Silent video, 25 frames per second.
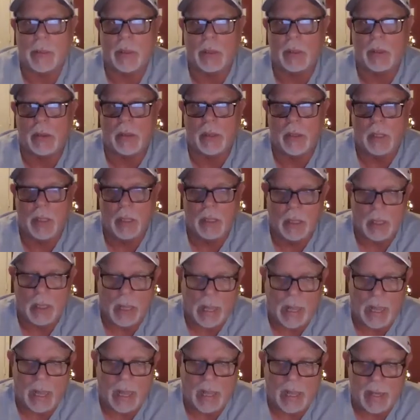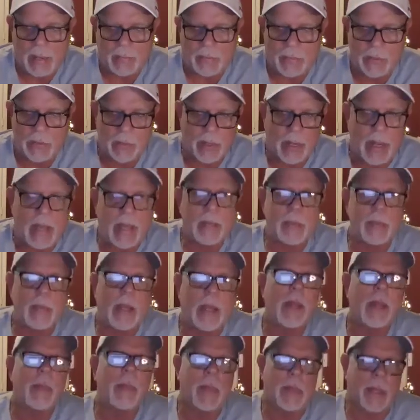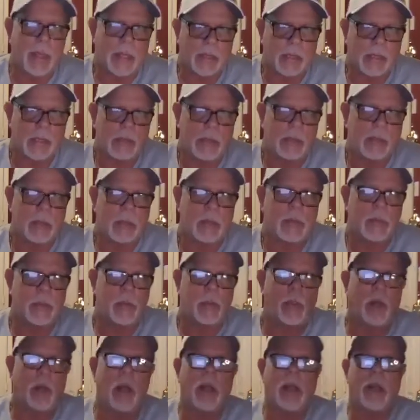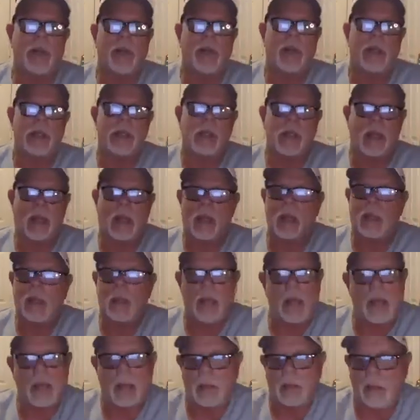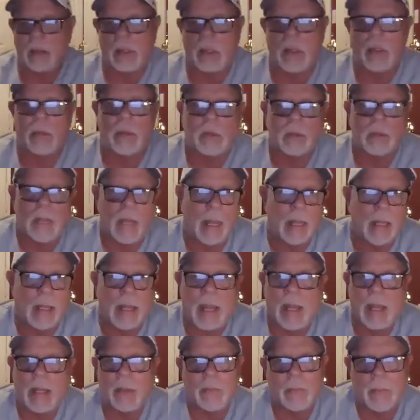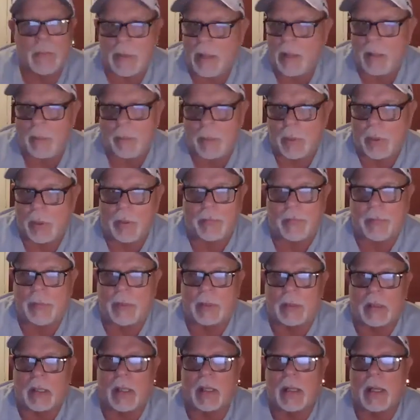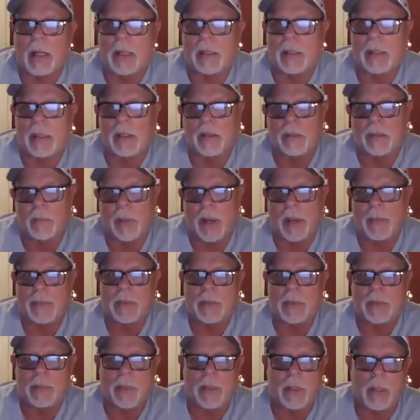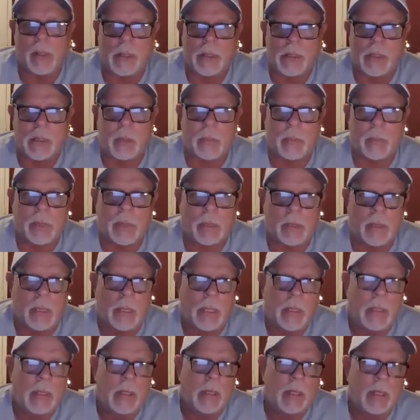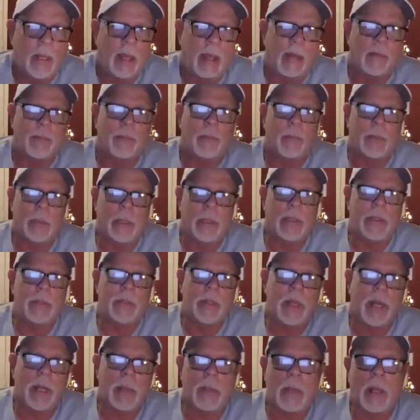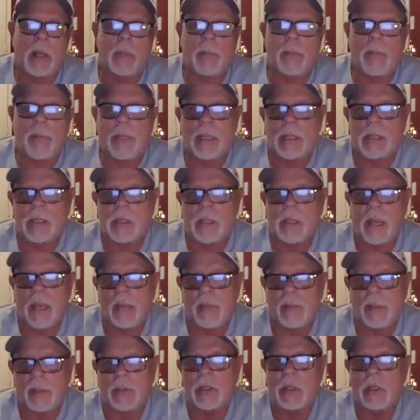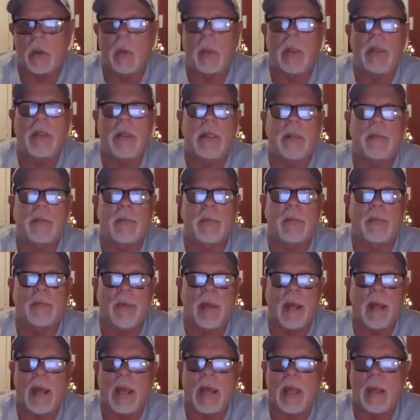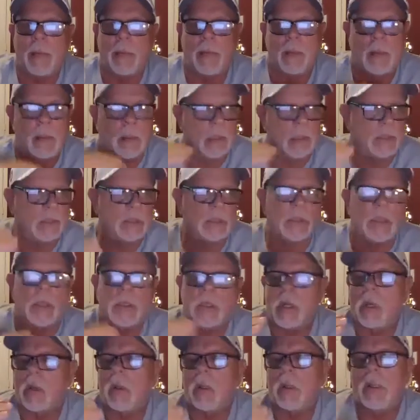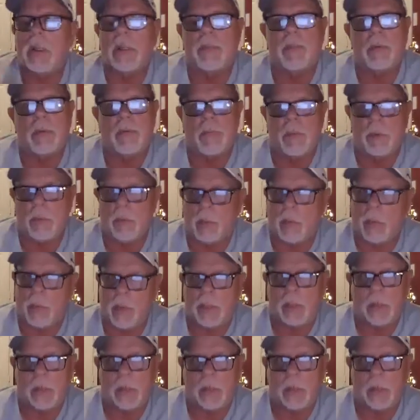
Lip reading: But I have tried my best through all of this, and I'm not perfect. I get wrapped up in it also, but I've really tried my best to have a totally different vibe and just a totally different viewpoint.